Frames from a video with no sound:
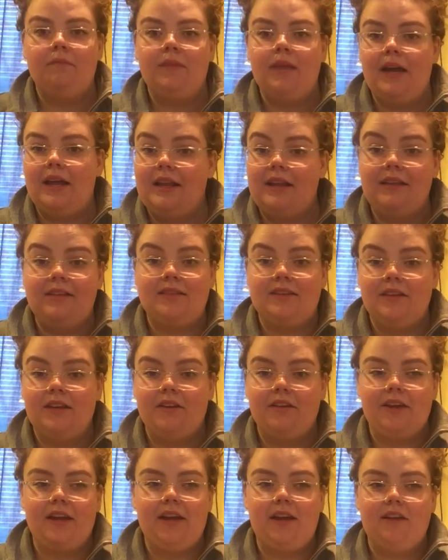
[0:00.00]
that isn't
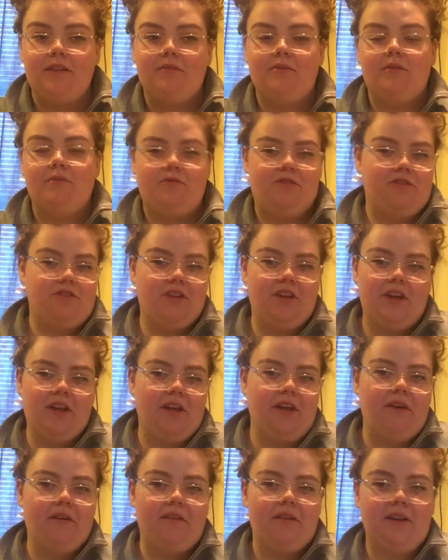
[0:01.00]
here yet because I'm just going
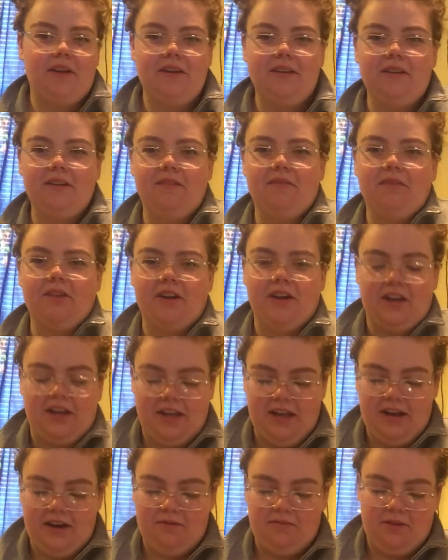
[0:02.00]
to go and we're going
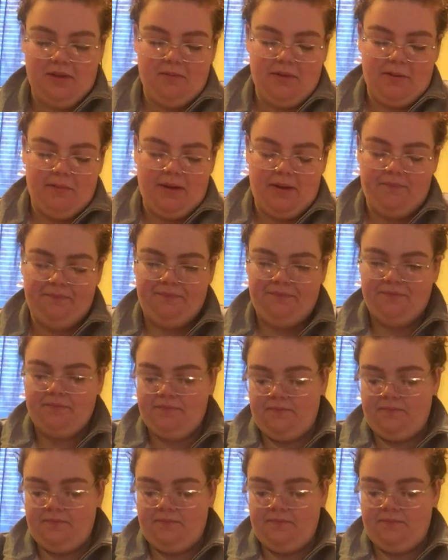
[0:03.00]
to get them, me and my mom.